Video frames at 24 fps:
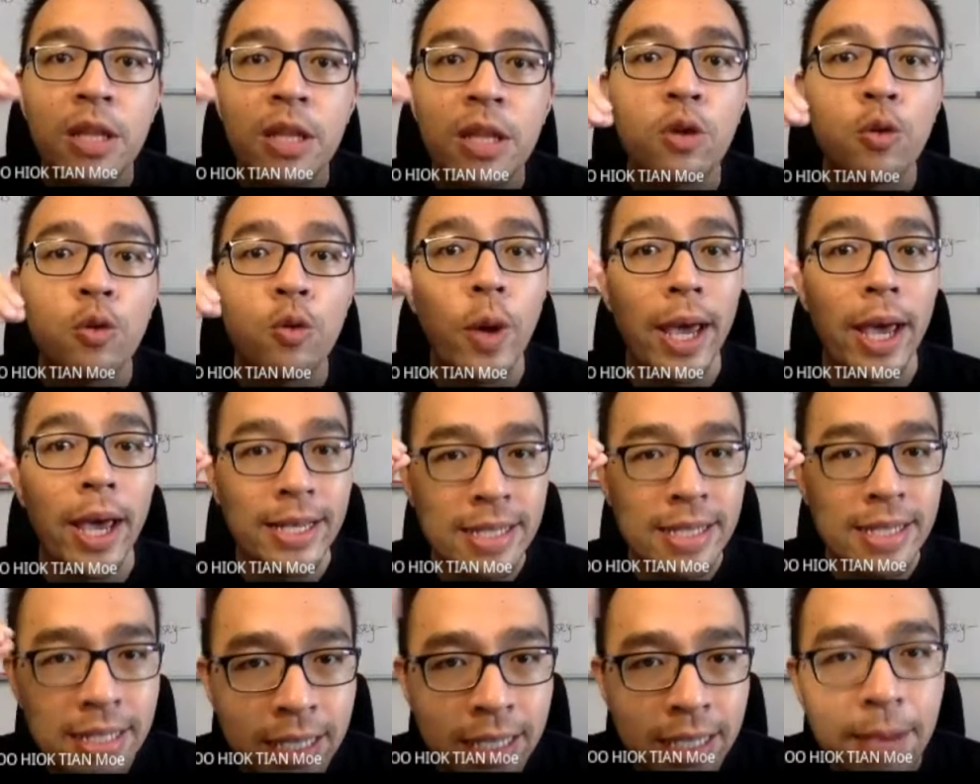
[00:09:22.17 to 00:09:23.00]
to
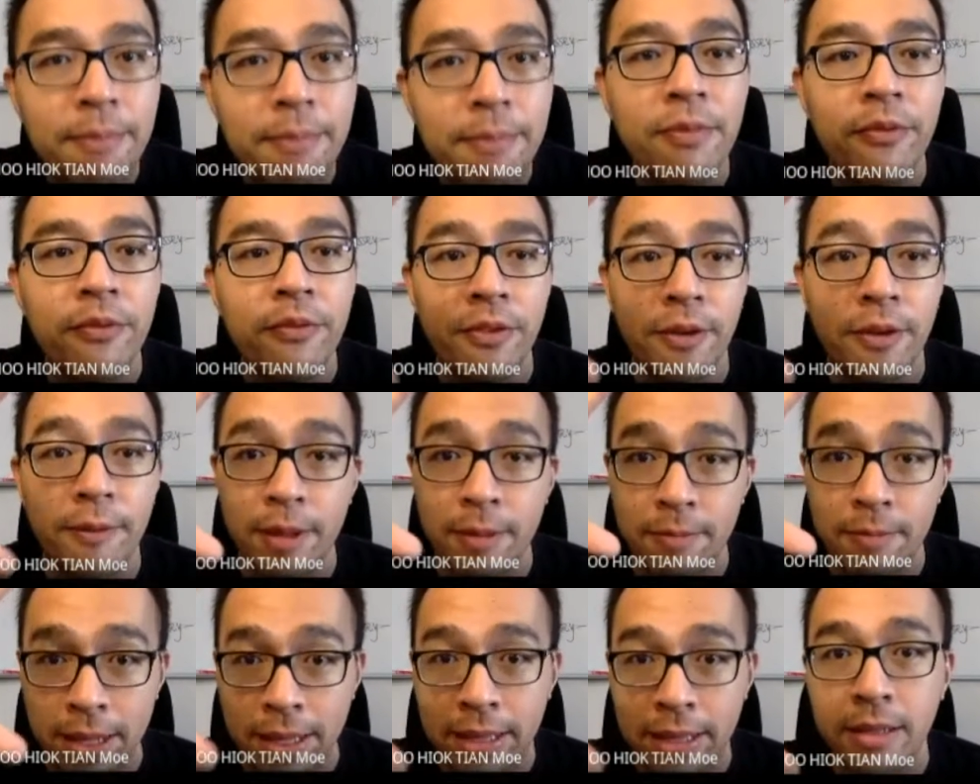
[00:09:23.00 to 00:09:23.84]
escape from the
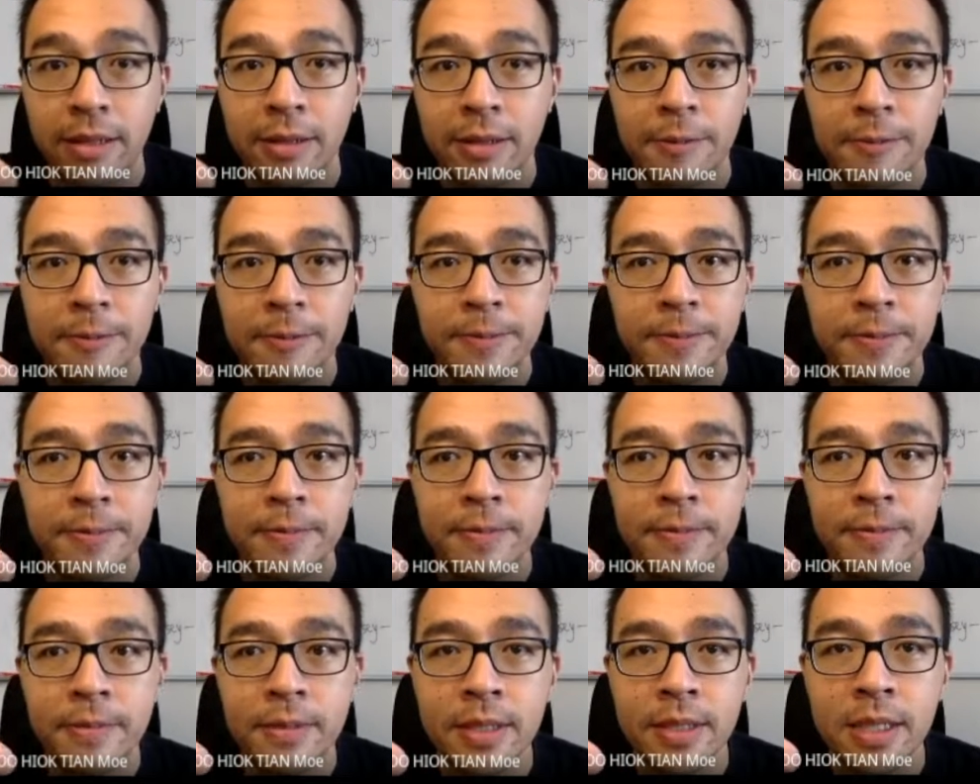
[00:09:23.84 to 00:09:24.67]
metal.
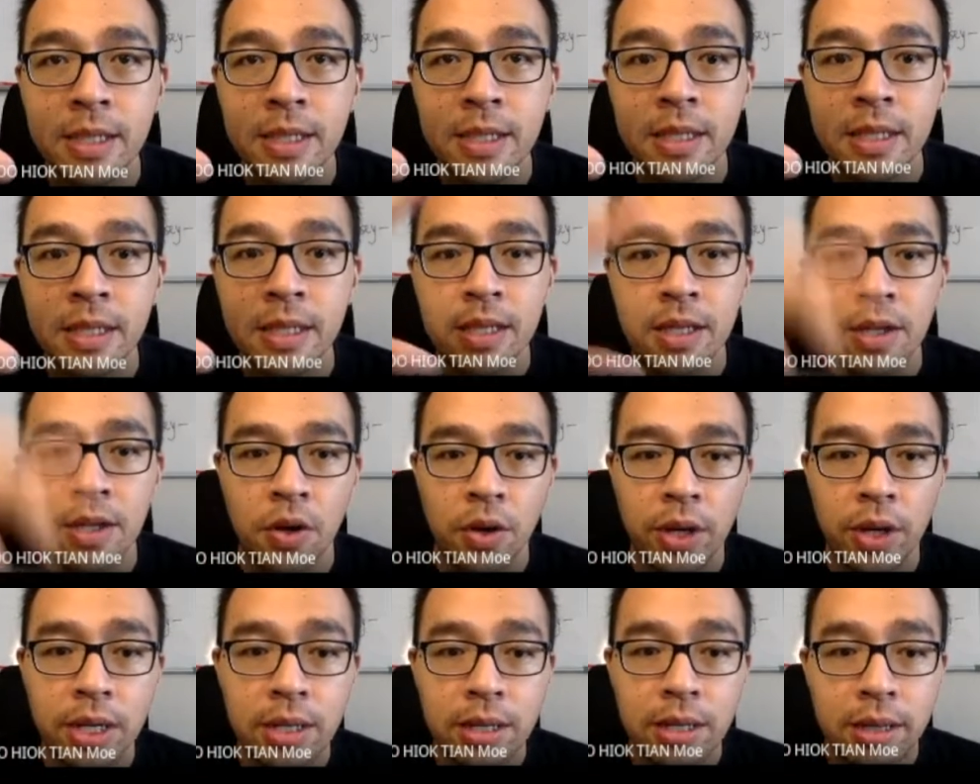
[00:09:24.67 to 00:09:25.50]

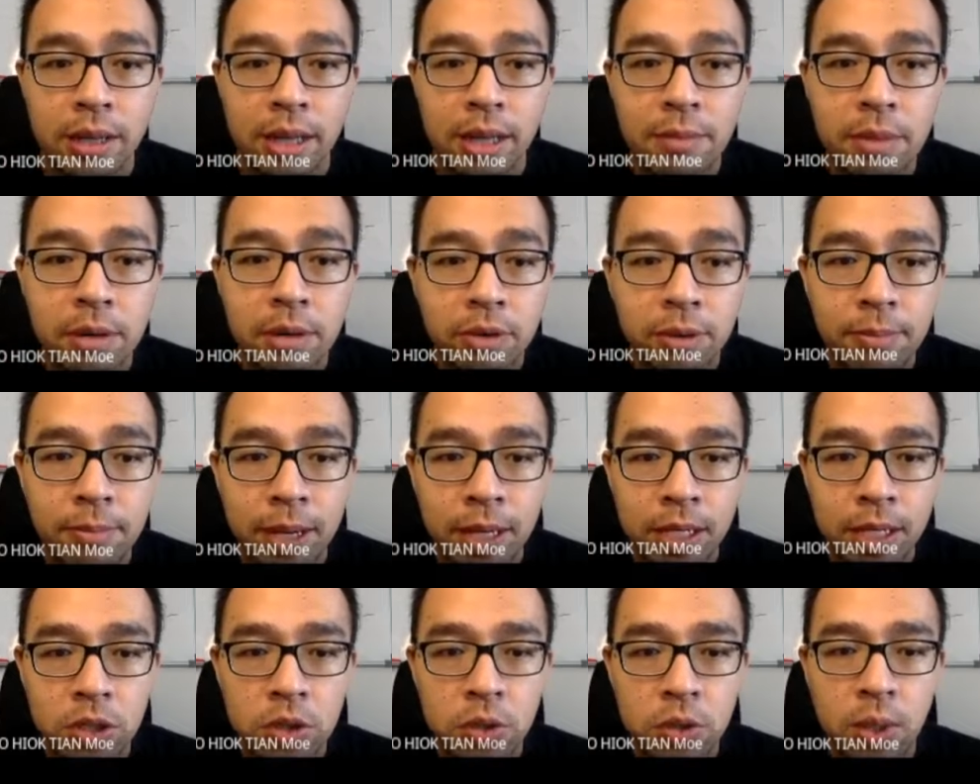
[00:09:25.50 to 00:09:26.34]
Okay, let me
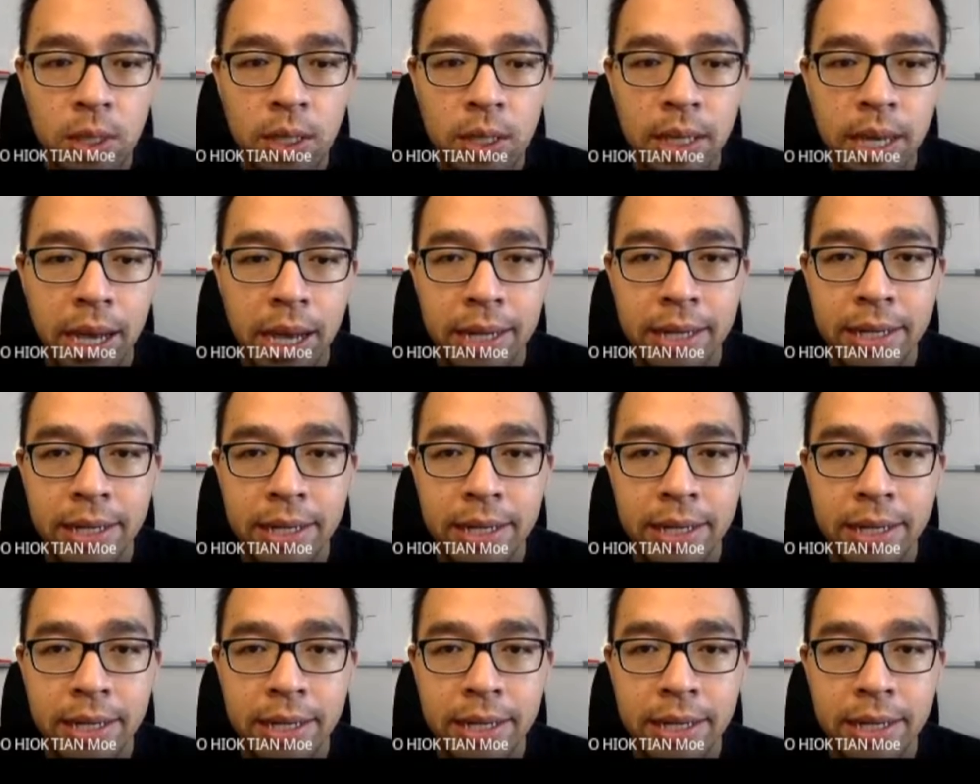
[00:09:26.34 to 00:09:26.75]
remind you, at